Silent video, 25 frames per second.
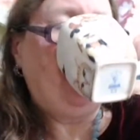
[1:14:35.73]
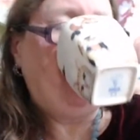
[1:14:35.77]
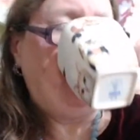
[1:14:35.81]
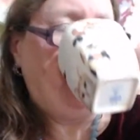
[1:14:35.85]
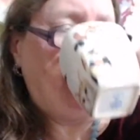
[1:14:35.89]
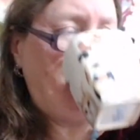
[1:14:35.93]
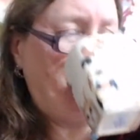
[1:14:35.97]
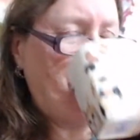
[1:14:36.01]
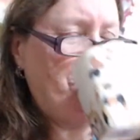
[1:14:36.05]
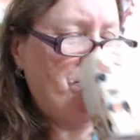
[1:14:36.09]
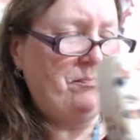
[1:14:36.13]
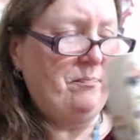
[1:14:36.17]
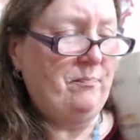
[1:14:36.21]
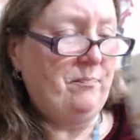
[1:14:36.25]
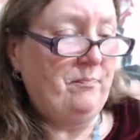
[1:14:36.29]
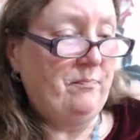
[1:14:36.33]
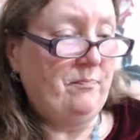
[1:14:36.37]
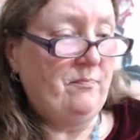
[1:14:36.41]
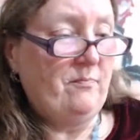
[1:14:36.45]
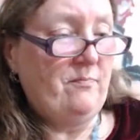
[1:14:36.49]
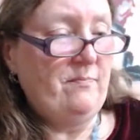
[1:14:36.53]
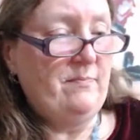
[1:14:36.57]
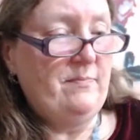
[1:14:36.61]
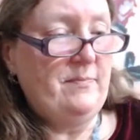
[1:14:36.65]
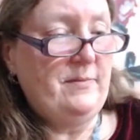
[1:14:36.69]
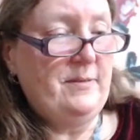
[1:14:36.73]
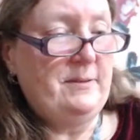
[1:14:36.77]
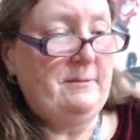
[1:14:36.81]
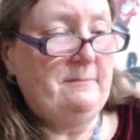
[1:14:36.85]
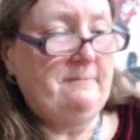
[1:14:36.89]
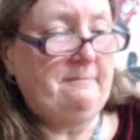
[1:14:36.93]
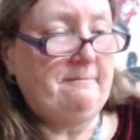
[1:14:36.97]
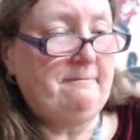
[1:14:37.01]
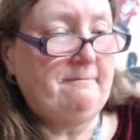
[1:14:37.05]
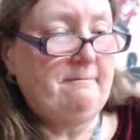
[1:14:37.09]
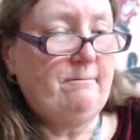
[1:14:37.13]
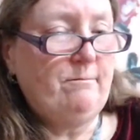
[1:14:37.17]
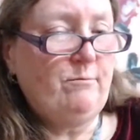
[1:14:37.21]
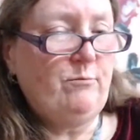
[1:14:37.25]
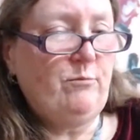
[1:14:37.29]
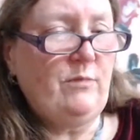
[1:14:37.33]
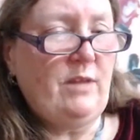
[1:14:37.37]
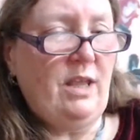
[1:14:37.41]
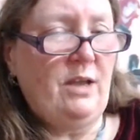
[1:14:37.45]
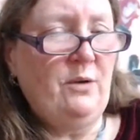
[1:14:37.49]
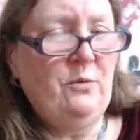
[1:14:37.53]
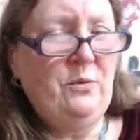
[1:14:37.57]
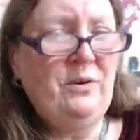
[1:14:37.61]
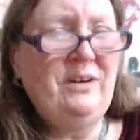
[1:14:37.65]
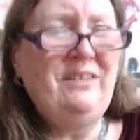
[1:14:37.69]
We're
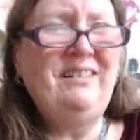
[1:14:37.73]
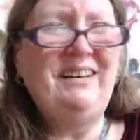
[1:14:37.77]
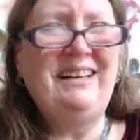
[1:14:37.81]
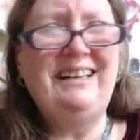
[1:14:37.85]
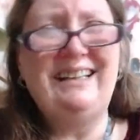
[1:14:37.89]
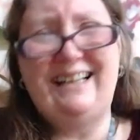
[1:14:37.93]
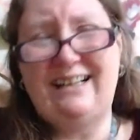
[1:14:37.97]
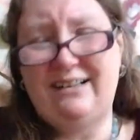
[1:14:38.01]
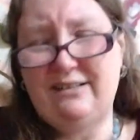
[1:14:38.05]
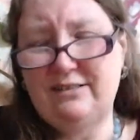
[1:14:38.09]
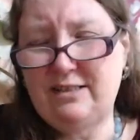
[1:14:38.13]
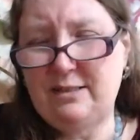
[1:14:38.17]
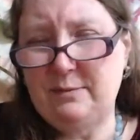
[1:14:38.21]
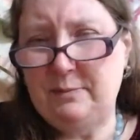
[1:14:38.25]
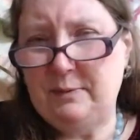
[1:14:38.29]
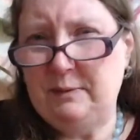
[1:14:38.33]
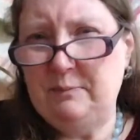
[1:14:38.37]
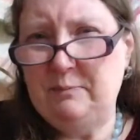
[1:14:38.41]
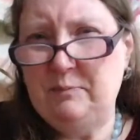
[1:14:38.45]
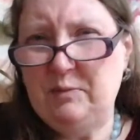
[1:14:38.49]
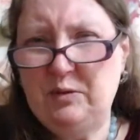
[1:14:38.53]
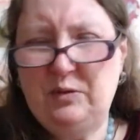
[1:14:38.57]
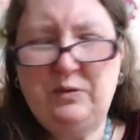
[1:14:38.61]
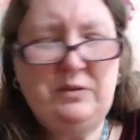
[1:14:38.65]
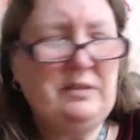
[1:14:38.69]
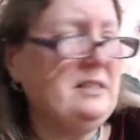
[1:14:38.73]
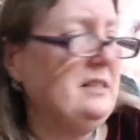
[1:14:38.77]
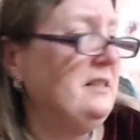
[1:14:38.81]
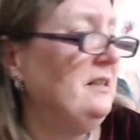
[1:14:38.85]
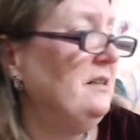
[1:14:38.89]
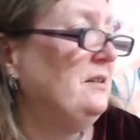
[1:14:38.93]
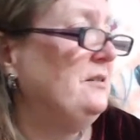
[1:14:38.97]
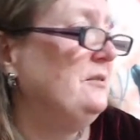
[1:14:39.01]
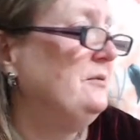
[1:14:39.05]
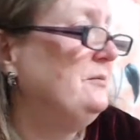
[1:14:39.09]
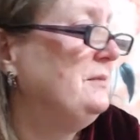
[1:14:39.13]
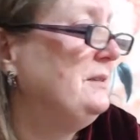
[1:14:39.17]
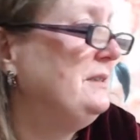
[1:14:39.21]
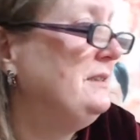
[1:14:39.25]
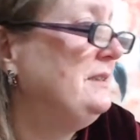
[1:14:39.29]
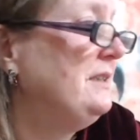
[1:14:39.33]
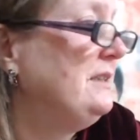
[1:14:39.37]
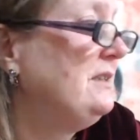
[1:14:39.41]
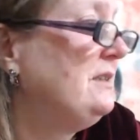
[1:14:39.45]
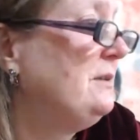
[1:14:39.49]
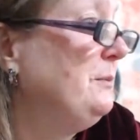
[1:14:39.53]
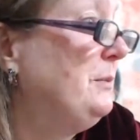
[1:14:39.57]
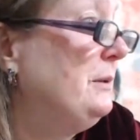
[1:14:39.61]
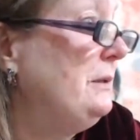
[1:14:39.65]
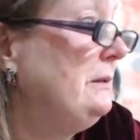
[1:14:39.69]
allowed to be moody, aren't we, I
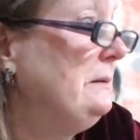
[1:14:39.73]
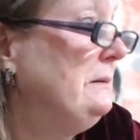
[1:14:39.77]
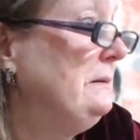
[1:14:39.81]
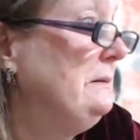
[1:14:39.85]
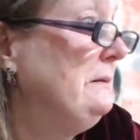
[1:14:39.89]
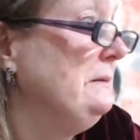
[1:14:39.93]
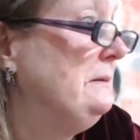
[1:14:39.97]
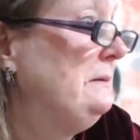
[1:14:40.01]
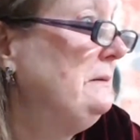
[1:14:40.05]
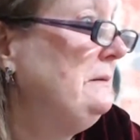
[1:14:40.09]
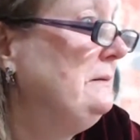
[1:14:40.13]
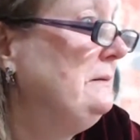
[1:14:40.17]
suppose?